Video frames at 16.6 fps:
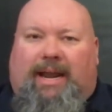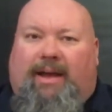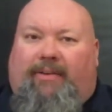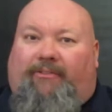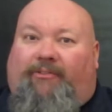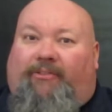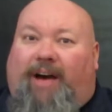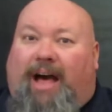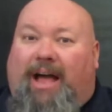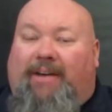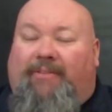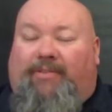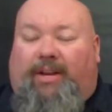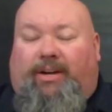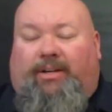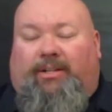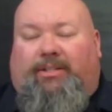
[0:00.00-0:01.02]
Now,
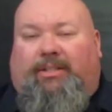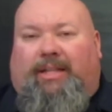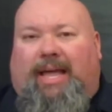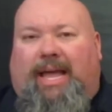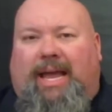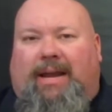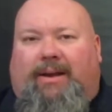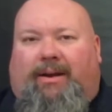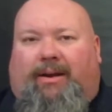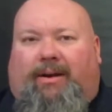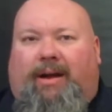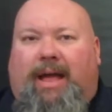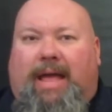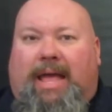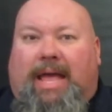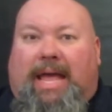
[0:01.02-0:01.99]
5 years later,